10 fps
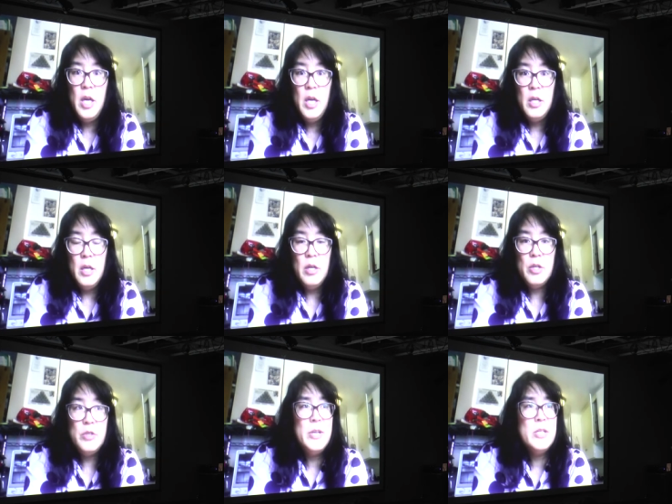younger
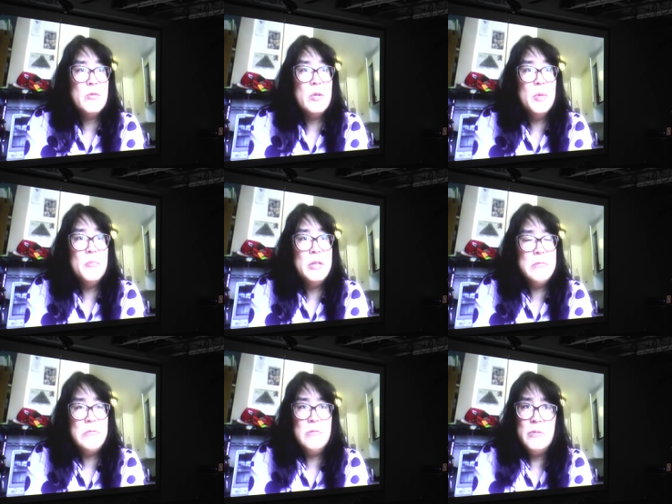trans women,
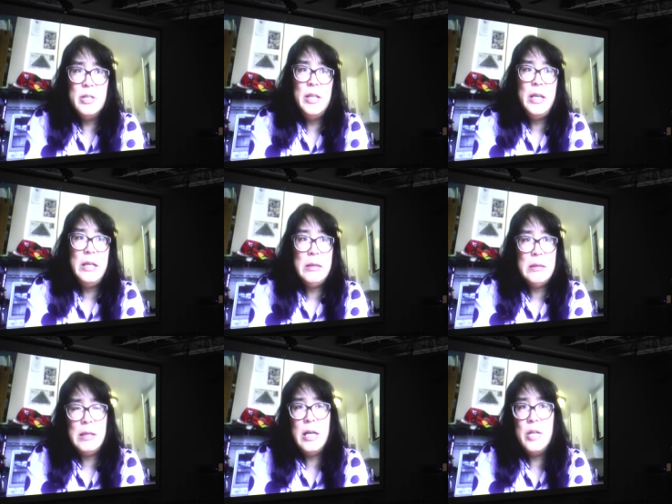but really
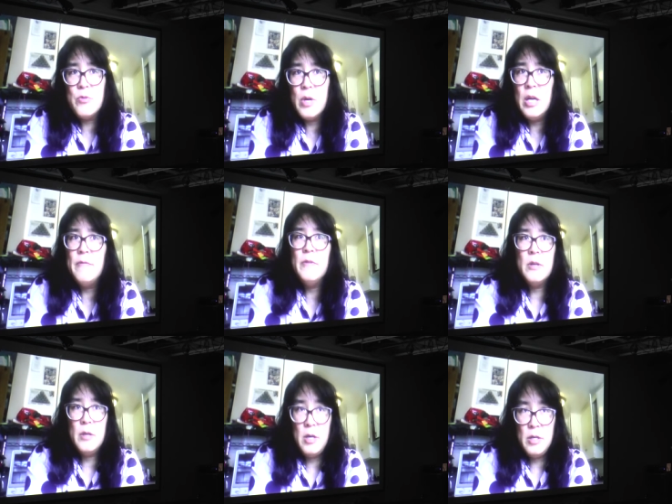I drive
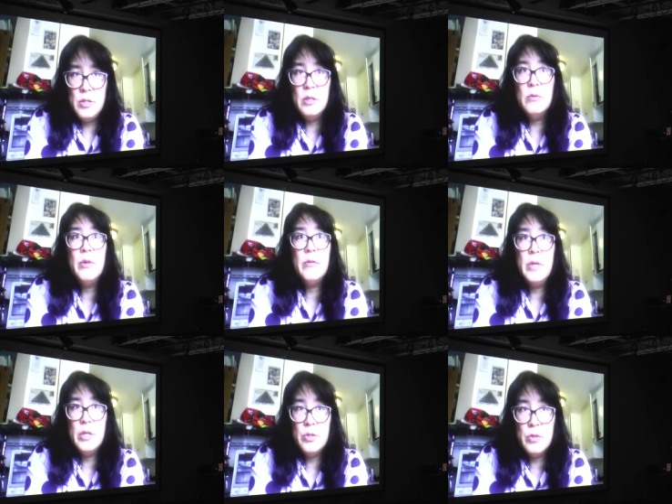a Honda with
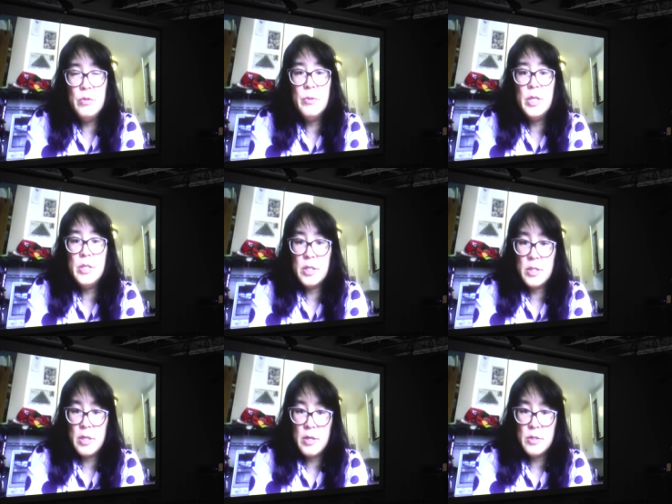
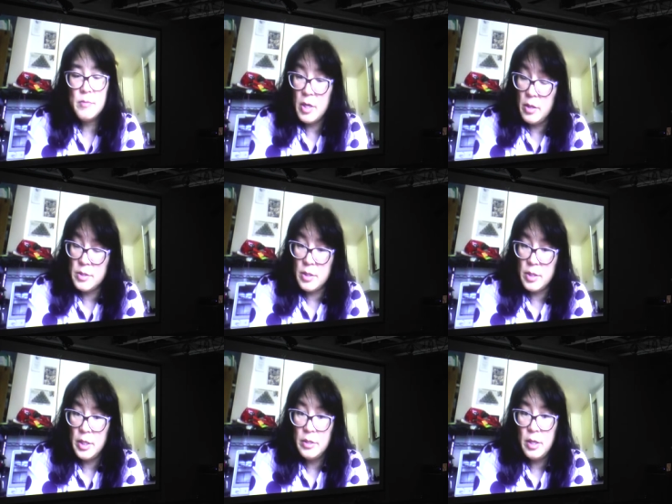326,000 miles
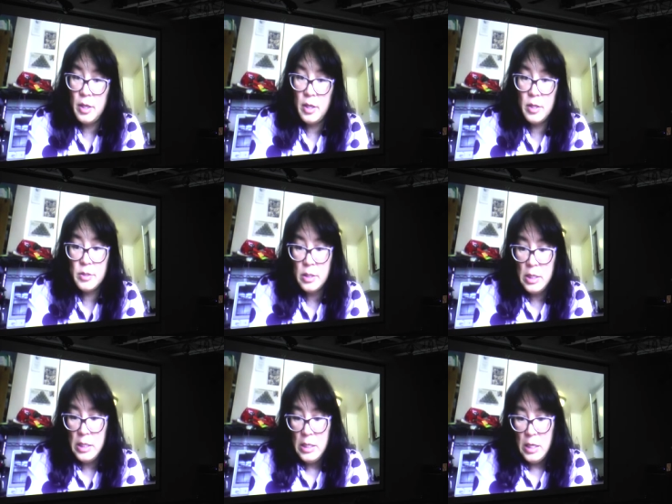on it, and
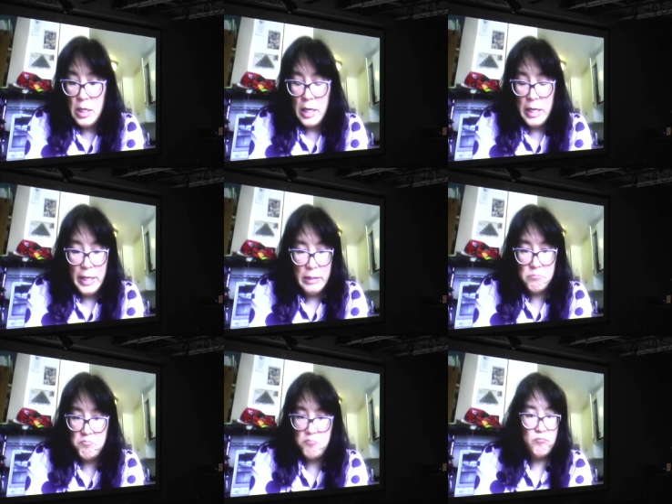I
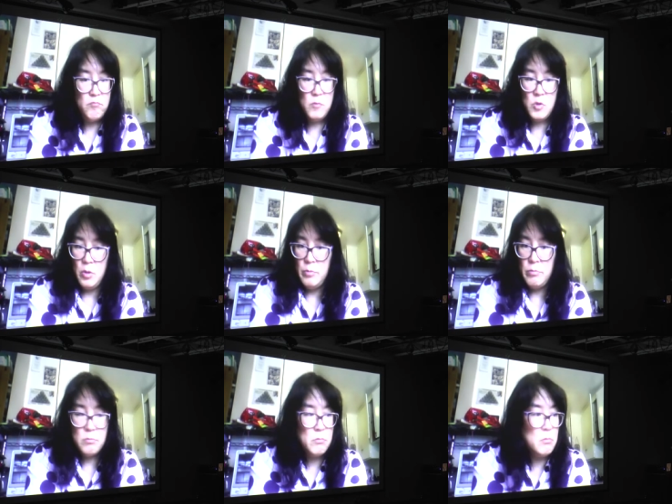don't
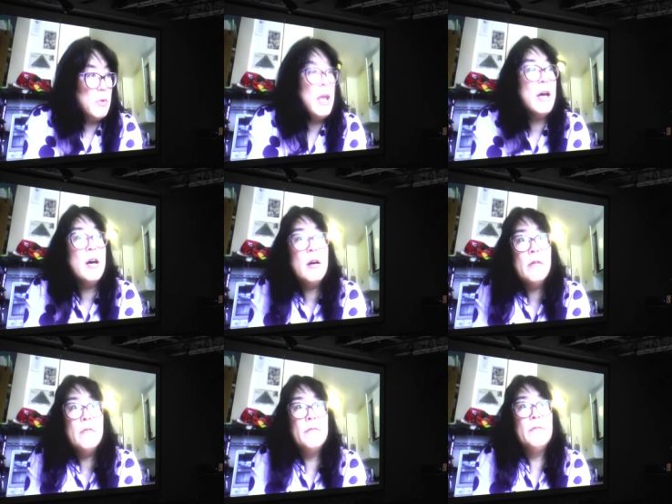
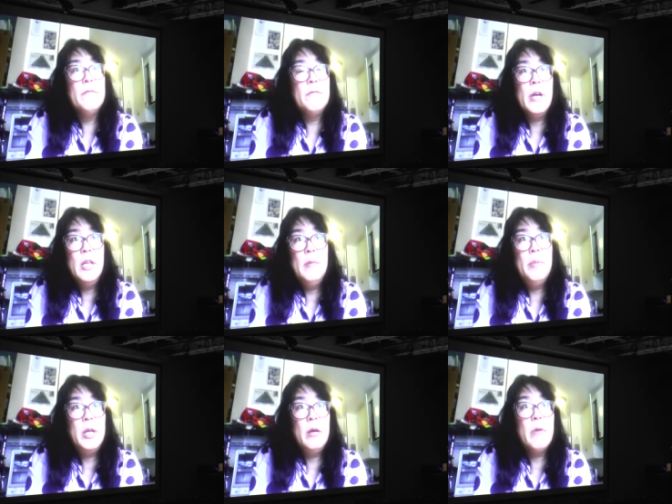have
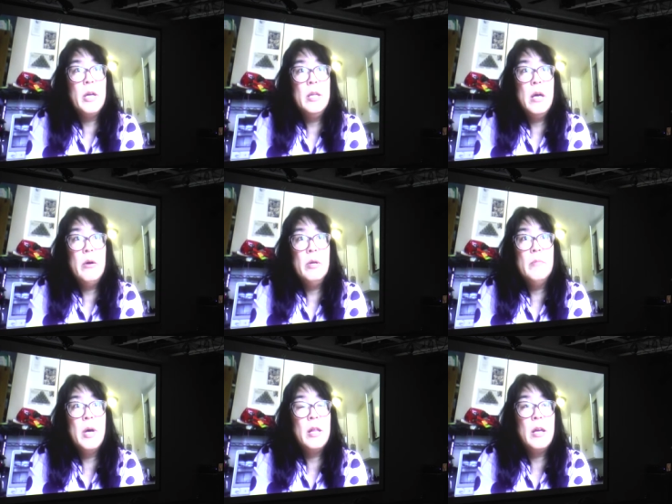anybody right now
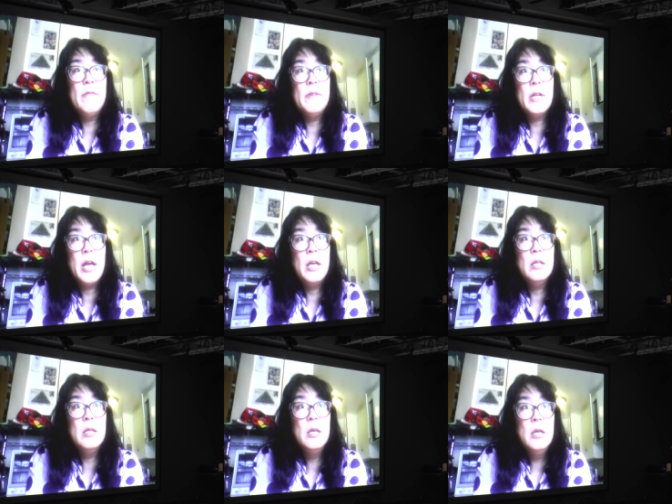in my life that I
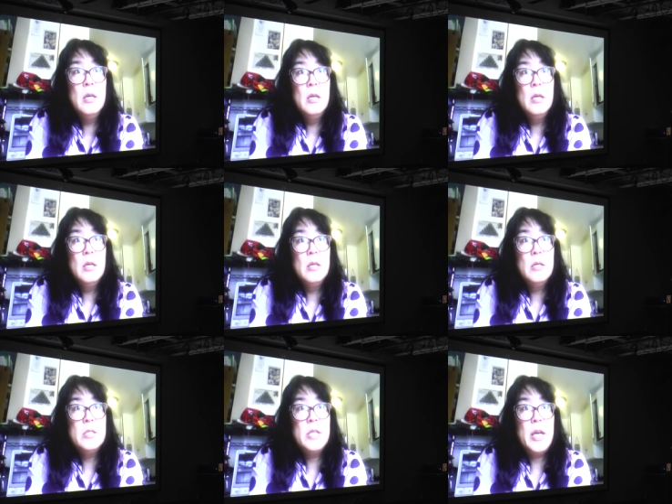can
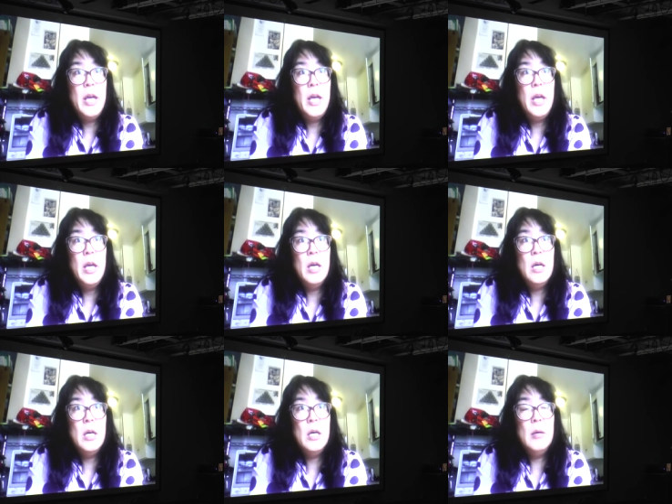say,
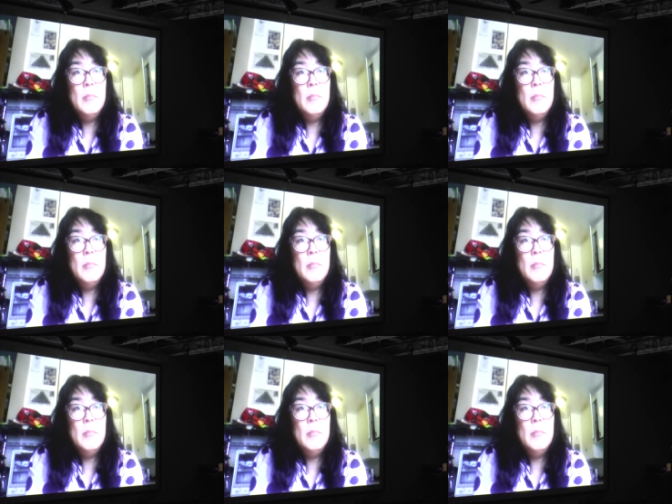uh,